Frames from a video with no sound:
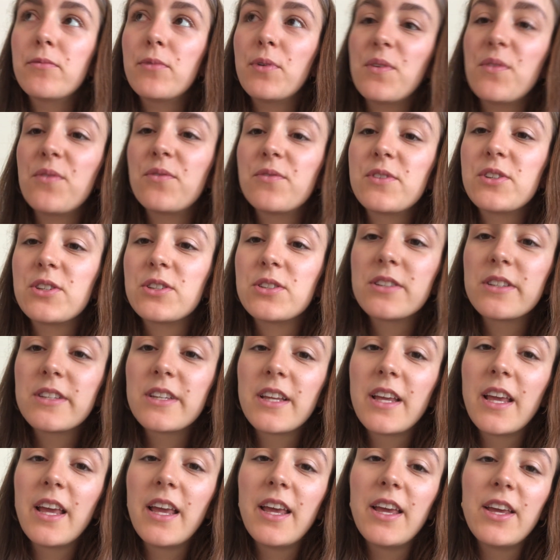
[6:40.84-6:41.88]
with just
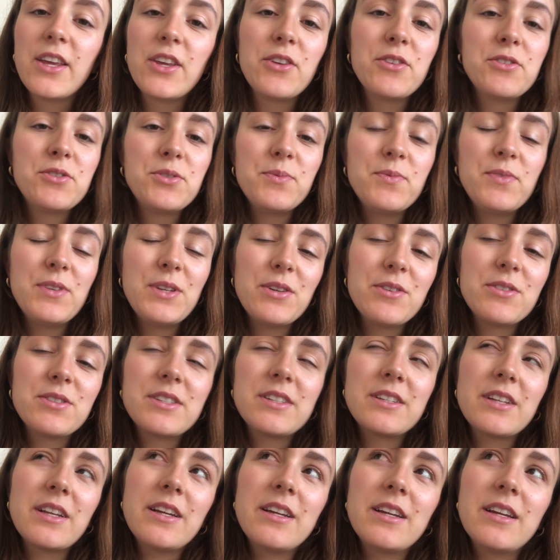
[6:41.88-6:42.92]
YouTube
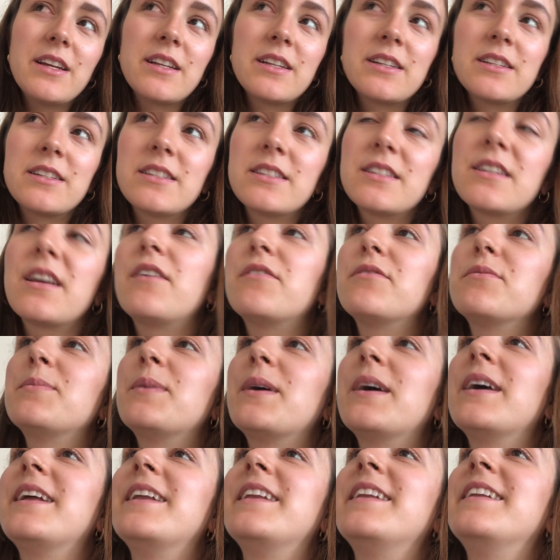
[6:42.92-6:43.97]
videos and stuff,
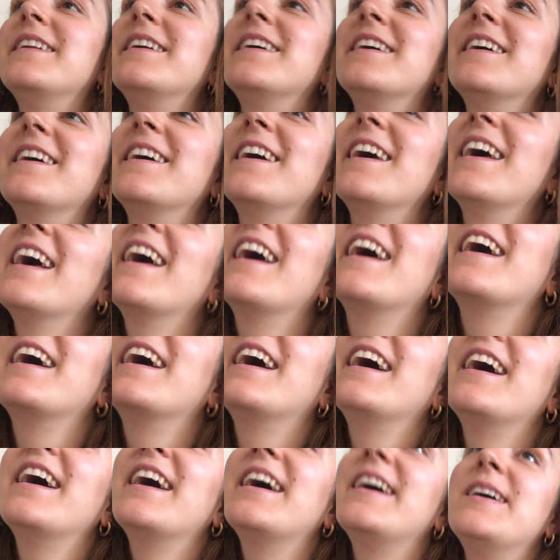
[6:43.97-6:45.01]

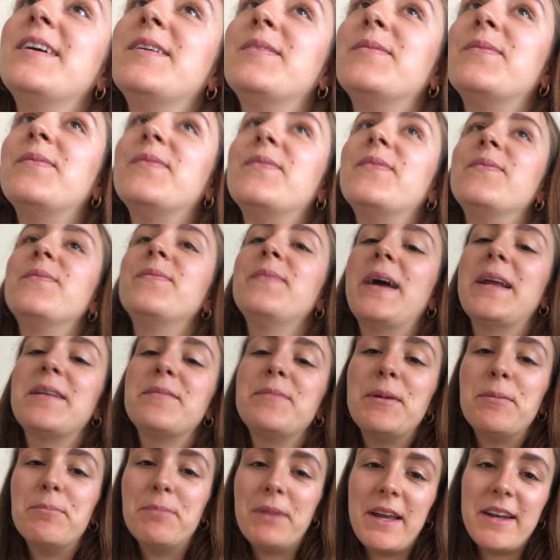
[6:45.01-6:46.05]
but might
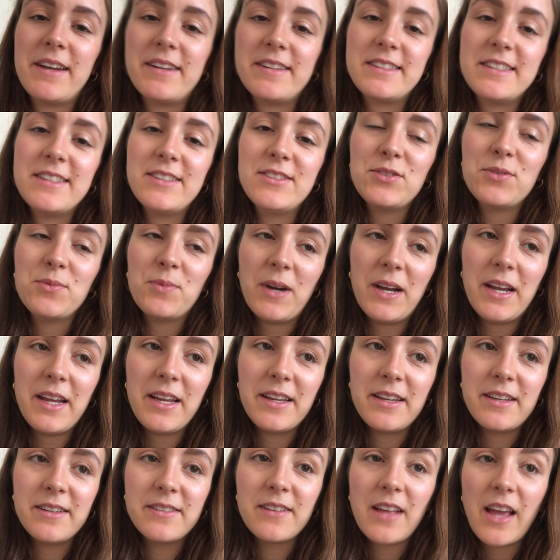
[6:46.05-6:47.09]
be better this
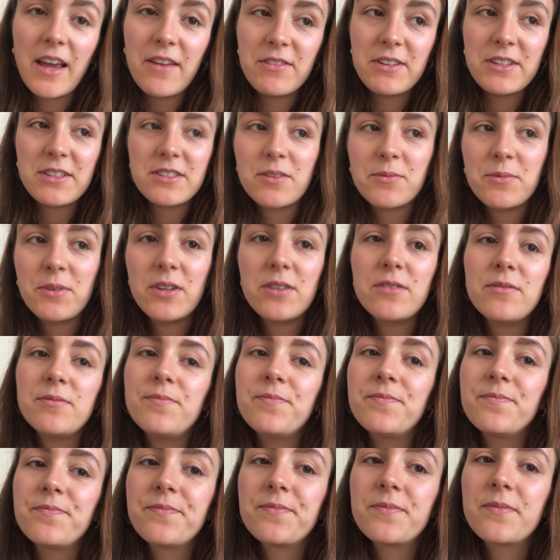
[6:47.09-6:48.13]
way, having someone
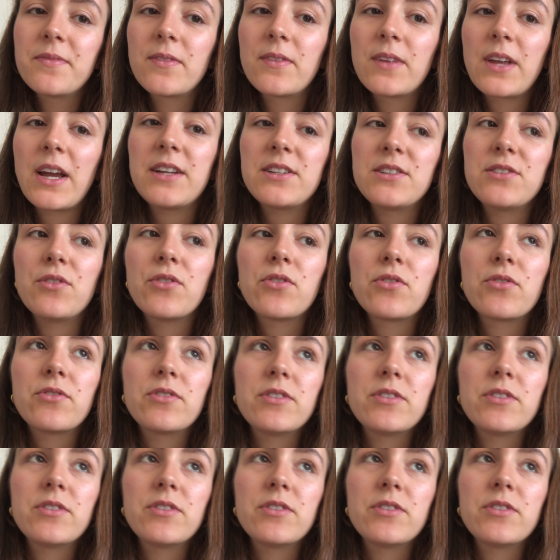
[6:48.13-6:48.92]
guide you through